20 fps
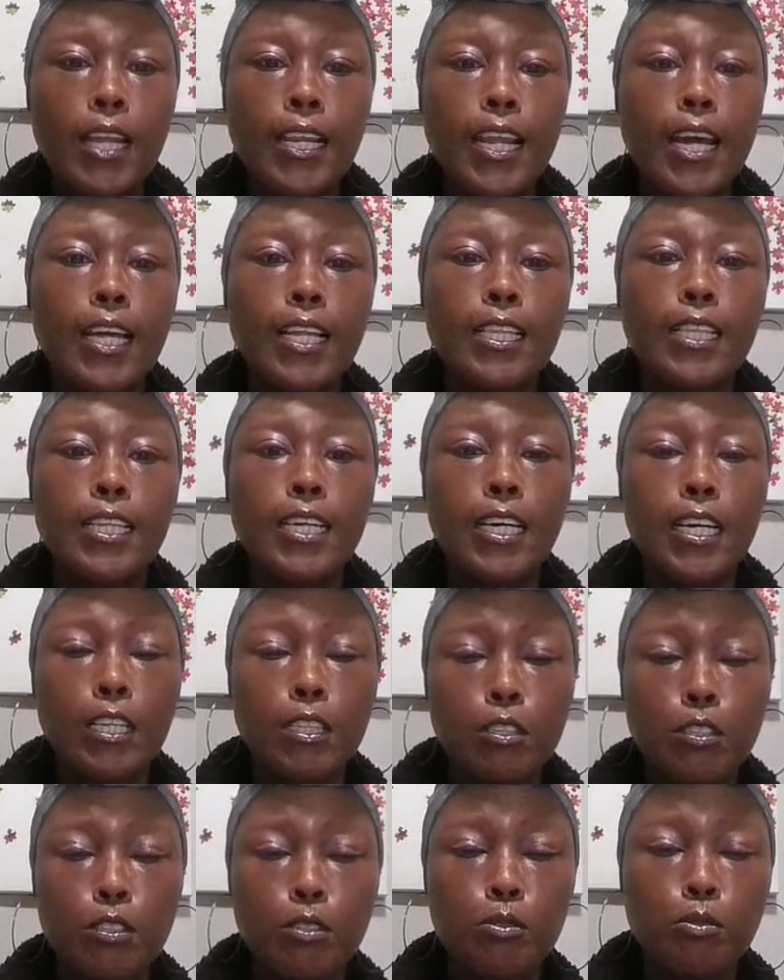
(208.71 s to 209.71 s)
Now the
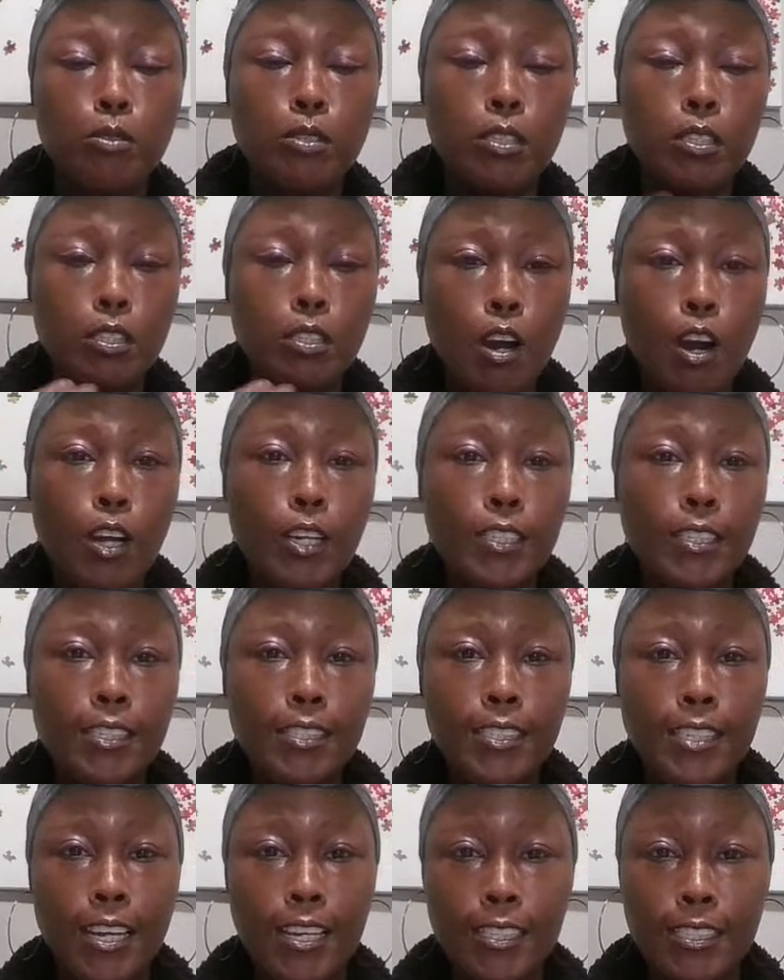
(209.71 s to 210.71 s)
other two, the star is the
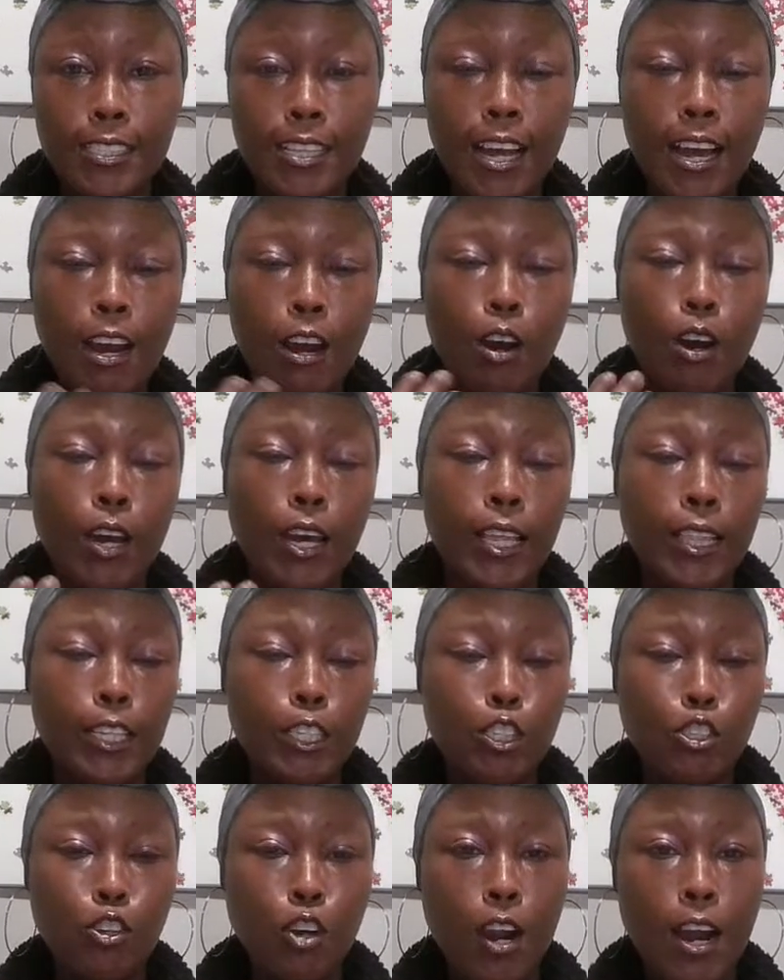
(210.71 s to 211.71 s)
sextile, and
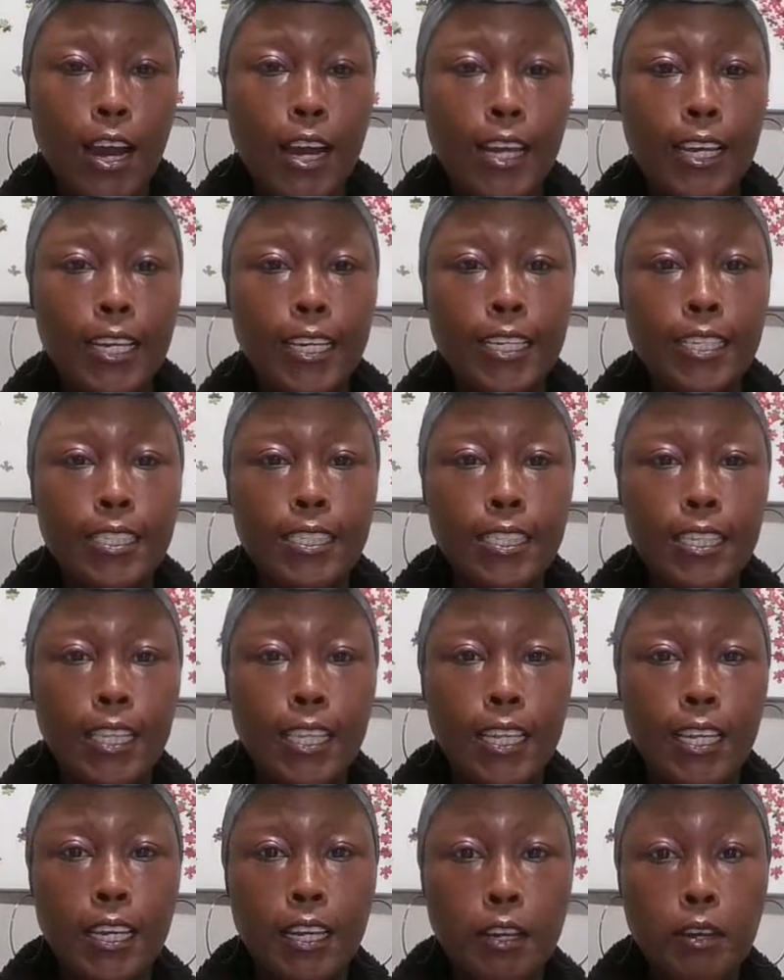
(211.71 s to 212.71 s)
the trine is
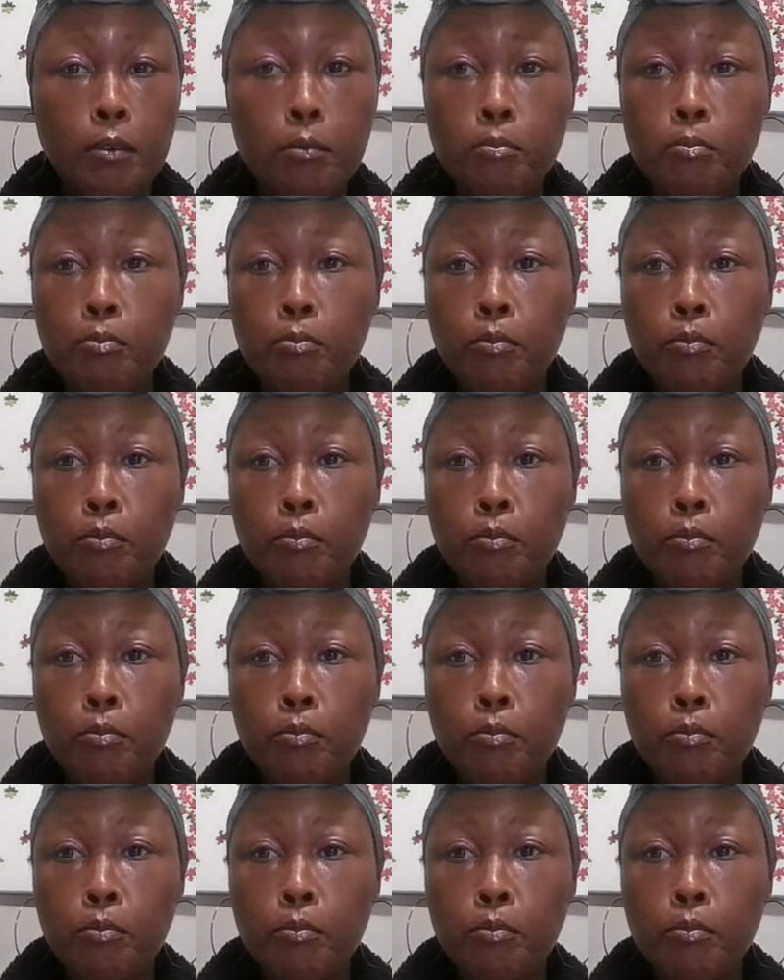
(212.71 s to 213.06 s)
the